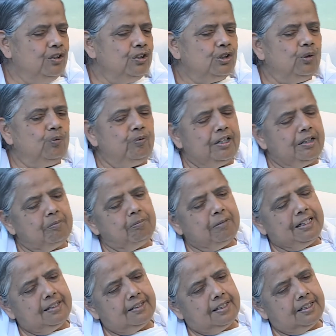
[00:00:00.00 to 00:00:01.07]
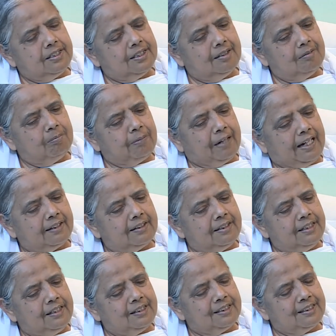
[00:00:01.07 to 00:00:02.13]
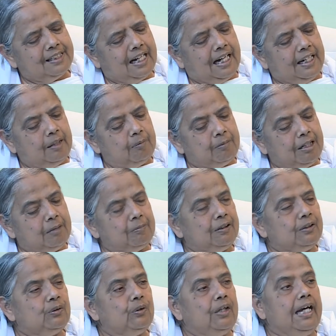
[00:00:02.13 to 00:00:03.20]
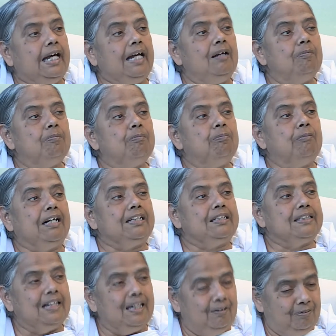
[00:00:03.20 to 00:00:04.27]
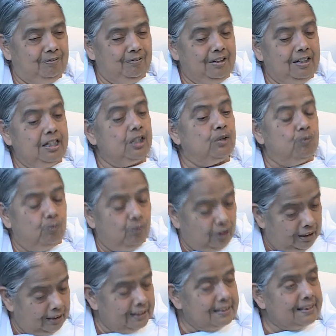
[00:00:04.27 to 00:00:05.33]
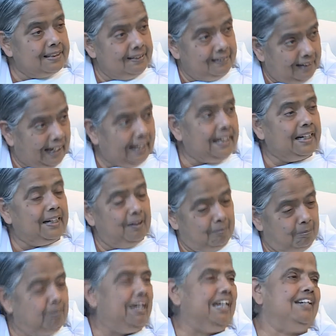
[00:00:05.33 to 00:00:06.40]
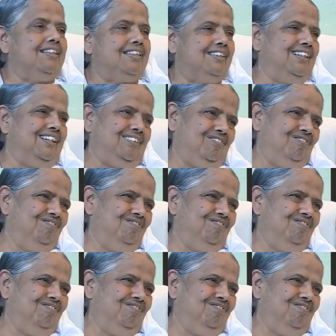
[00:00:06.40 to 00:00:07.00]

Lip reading: So with meditation practice, I am able to help myself. It works like medicine.